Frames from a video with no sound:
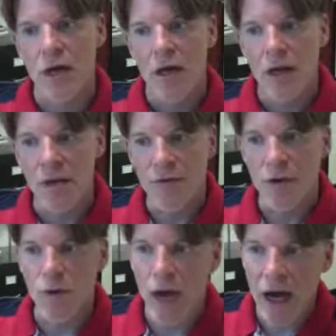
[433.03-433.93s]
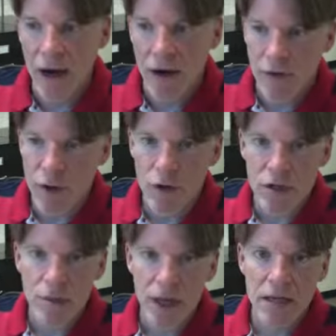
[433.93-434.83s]
If you have
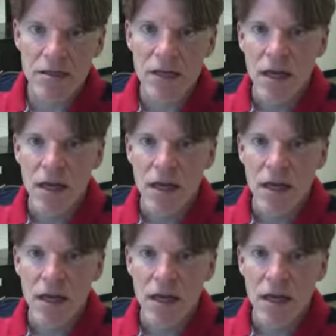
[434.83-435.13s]
course-based,